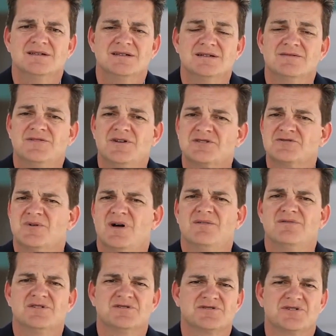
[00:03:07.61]
if they're
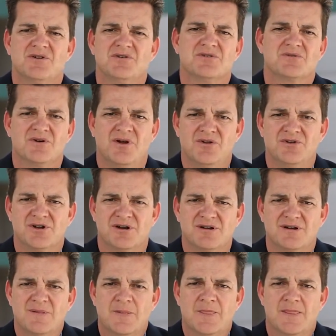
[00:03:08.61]
12 years old or older,
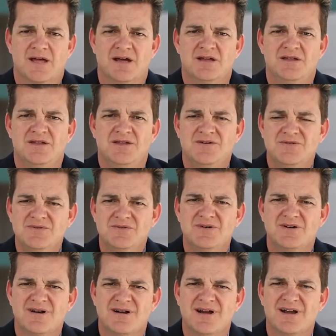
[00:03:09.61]
you
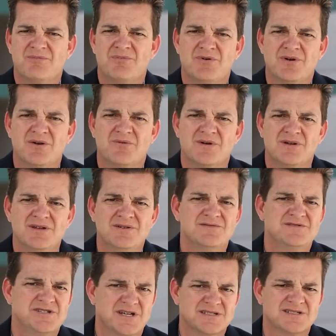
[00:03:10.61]
are at a point where
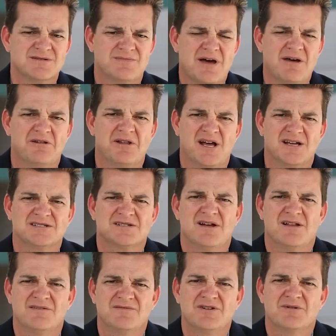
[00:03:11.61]
you've just about lost
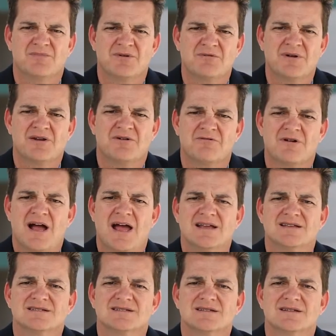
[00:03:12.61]
all of your parental
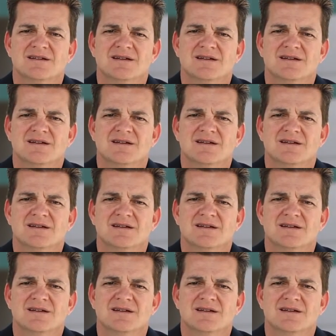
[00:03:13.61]
rights.